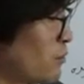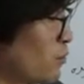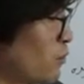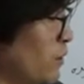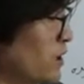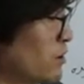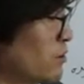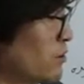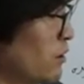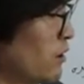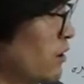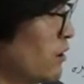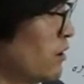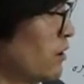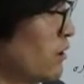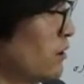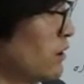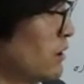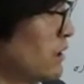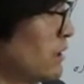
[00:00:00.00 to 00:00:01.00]
What
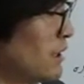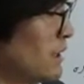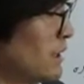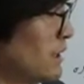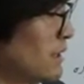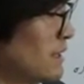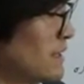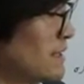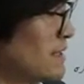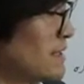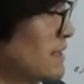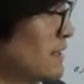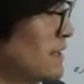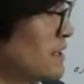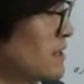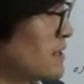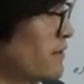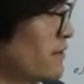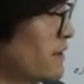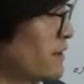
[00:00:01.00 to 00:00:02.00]
all the
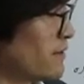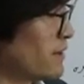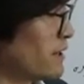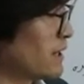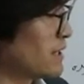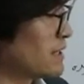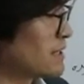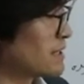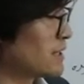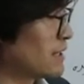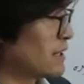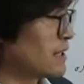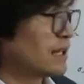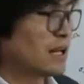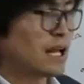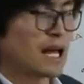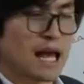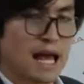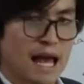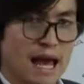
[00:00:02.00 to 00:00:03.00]
cities of Afghanistan
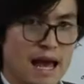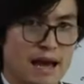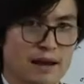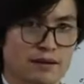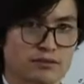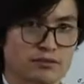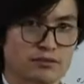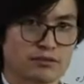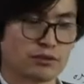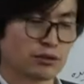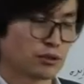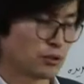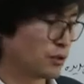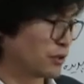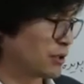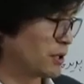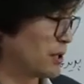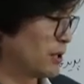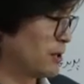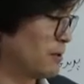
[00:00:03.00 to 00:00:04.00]
have?
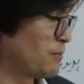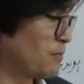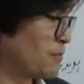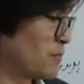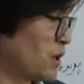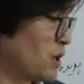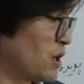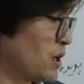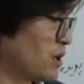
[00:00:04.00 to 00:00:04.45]
Okay?